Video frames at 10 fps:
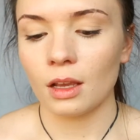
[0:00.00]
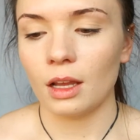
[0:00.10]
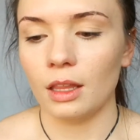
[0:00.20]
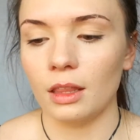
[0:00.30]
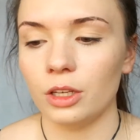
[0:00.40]

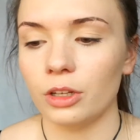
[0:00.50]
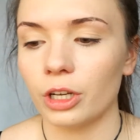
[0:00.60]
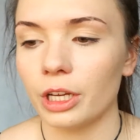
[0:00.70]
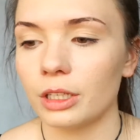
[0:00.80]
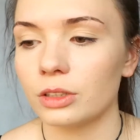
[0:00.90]
And then you're
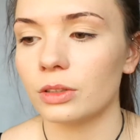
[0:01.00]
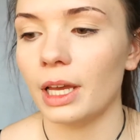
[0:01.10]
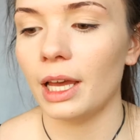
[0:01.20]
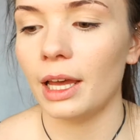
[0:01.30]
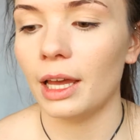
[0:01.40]
going to
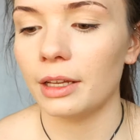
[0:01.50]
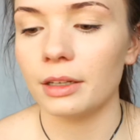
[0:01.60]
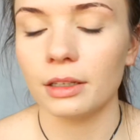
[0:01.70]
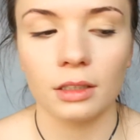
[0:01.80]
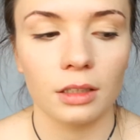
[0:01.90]
add,
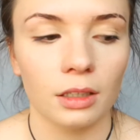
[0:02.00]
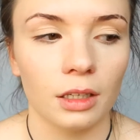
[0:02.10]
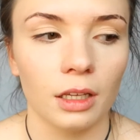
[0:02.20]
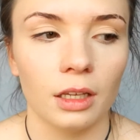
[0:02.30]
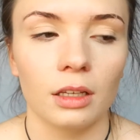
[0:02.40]

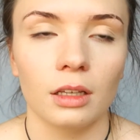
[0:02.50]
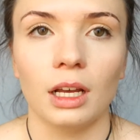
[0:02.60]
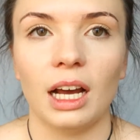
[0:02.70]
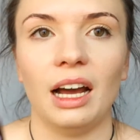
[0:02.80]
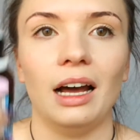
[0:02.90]

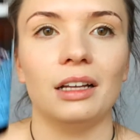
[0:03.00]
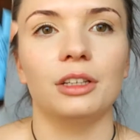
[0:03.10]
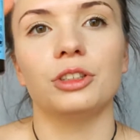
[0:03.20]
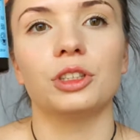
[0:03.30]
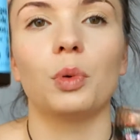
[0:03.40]
I literally
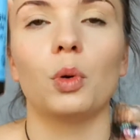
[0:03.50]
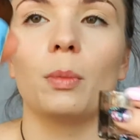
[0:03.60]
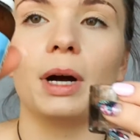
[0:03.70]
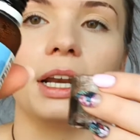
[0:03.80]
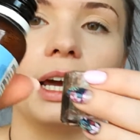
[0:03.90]
just pour
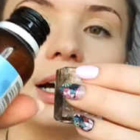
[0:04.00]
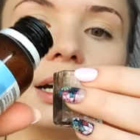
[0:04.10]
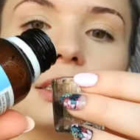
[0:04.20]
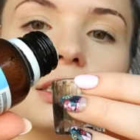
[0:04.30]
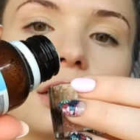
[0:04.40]
mine out,
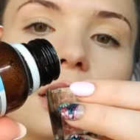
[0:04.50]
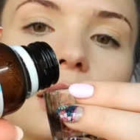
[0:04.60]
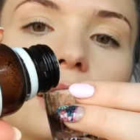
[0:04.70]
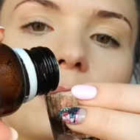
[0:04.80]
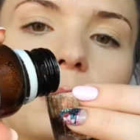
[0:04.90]

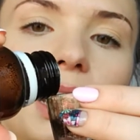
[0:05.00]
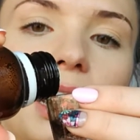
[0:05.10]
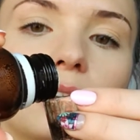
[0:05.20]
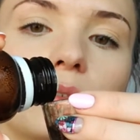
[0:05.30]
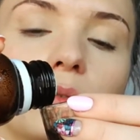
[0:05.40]
about
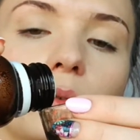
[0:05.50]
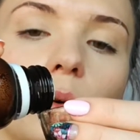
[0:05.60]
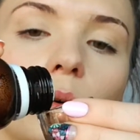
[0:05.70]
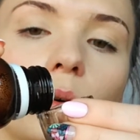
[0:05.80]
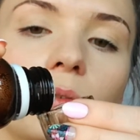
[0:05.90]
4
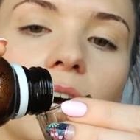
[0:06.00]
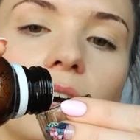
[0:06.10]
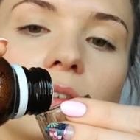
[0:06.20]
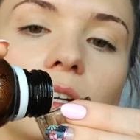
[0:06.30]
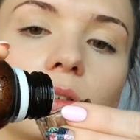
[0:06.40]
or 5
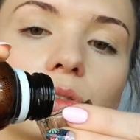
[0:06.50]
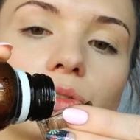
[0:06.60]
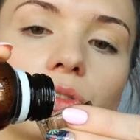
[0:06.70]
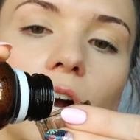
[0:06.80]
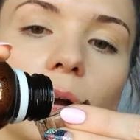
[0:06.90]
little
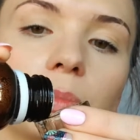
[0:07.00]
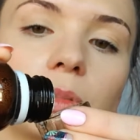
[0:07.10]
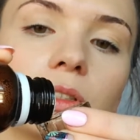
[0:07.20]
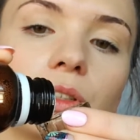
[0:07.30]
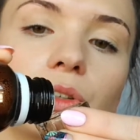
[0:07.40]
drops.
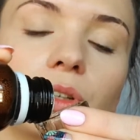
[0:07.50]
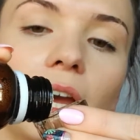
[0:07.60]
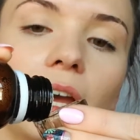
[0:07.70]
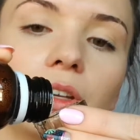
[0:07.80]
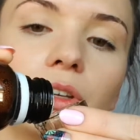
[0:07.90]
You
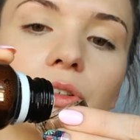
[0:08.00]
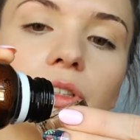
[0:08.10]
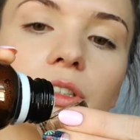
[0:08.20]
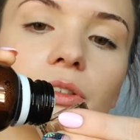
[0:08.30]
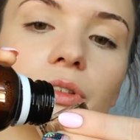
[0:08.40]
can use a
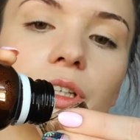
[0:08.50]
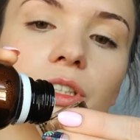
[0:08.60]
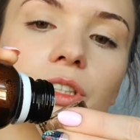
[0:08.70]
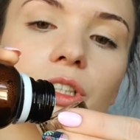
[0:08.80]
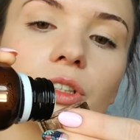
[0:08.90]
syringe
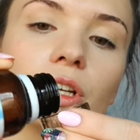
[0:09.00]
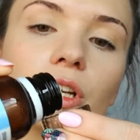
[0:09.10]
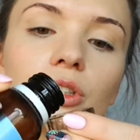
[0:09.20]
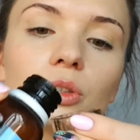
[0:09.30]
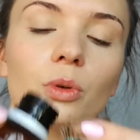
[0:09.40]
and
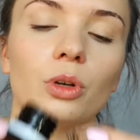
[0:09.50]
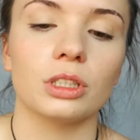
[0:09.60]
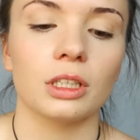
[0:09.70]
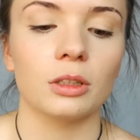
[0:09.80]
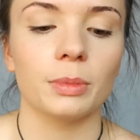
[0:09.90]
squirt a
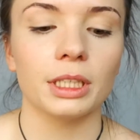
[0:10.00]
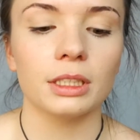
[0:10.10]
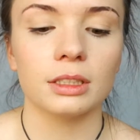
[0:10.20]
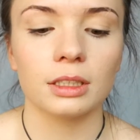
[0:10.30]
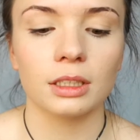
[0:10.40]
little bit
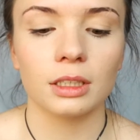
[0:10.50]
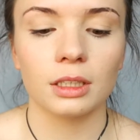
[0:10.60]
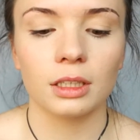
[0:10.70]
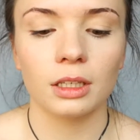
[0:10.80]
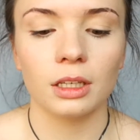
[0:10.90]

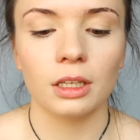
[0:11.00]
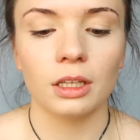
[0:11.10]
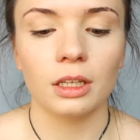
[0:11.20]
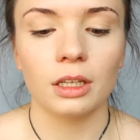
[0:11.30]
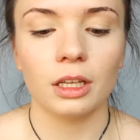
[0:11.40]

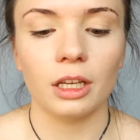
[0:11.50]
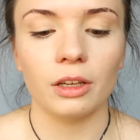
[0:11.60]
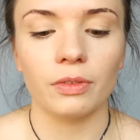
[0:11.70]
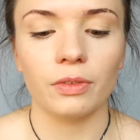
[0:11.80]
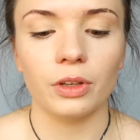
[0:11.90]
if
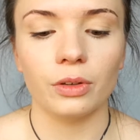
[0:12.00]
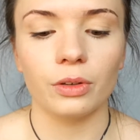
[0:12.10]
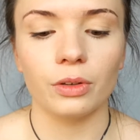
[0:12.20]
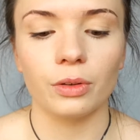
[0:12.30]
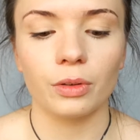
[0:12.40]

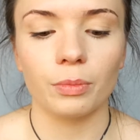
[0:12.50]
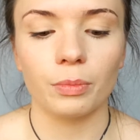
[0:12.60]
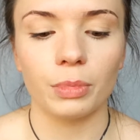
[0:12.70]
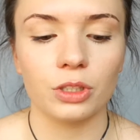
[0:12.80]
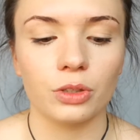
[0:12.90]
you're a
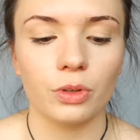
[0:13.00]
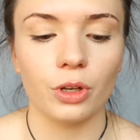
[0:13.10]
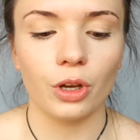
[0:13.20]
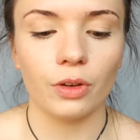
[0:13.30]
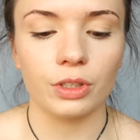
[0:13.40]
bit too
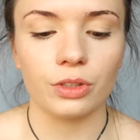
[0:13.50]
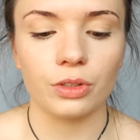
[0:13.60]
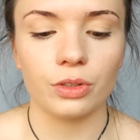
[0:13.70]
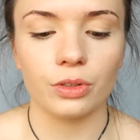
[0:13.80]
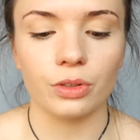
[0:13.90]
nervous
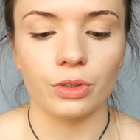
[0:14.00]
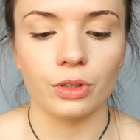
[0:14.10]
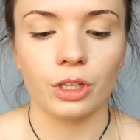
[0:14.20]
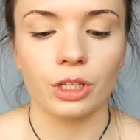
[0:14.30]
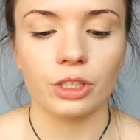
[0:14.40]
to
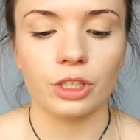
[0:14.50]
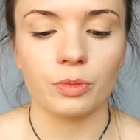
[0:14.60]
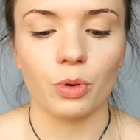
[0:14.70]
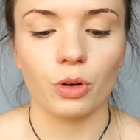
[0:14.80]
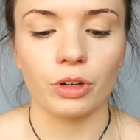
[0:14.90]
just
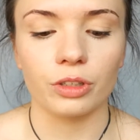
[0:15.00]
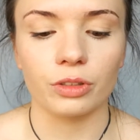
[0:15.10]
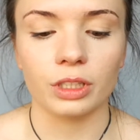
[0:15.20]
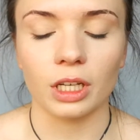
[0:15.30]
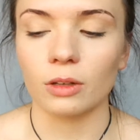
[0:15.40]
pour it yourself.